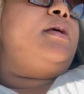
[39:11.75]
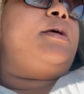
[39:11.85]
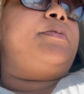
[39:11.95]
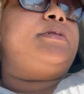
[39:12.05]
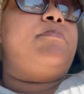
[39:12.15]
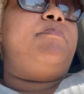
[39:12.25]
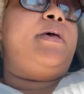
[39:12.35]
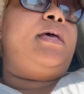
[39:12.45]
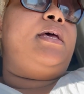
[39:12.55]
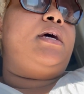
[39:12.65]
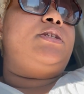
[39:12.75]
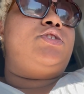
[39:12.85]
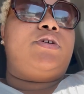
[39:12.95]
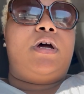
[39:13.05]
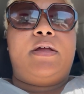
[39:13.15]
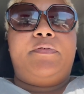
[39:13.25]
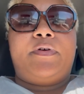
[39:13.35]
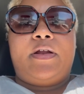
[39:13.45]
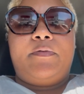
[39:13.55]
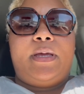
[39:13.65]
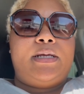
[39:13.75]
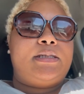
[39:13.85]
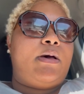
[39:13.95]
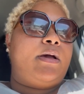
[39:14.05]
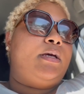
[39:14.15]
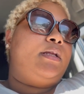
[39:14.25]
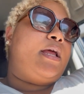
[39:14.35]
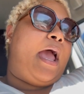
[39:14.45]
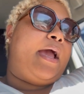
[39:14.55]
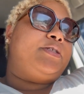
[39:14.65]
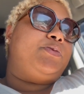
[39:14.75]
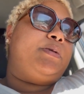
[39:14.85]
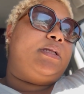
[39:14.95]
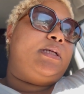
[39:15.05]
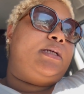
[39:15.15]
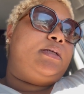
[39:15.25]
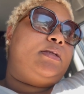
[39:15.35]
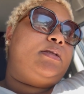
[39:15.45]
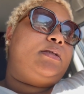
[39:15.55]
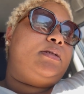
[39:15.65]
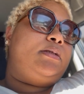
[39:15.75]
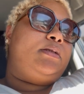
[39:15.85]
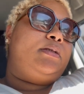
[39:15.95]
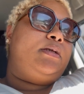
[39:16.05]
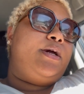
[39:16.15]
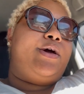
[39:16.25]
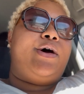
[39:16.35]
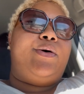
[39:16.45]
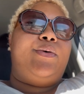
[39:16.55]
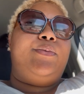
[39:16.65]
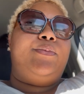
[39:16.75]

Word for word: There was a truck in front of me, so I couldn't actually go.